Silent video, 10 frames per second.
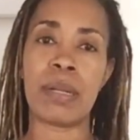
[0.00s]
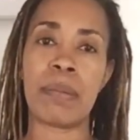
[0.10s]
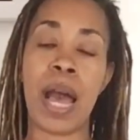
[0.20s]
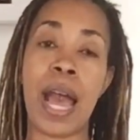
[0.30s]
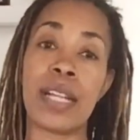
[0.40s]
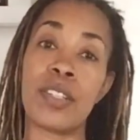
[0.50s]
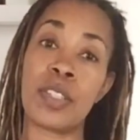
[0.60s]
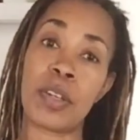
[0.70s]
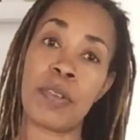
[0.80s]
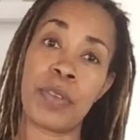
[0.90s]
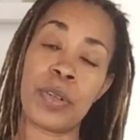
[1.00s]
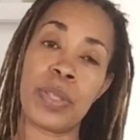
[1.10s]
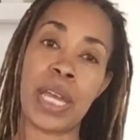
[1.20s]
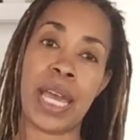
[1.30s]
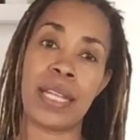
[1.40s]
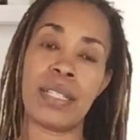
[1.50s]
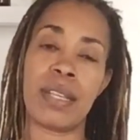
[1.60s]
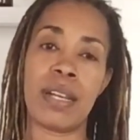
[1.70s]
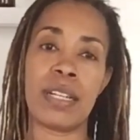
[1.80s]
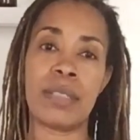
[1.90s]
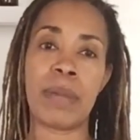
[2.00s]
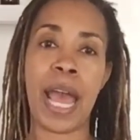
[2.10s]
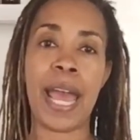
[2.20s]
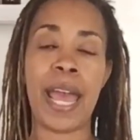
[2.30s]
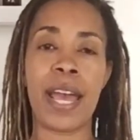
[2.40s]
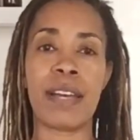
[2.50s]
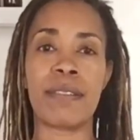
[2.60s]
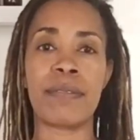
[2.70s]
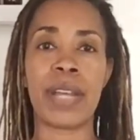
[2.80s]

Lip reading: I discovered that I have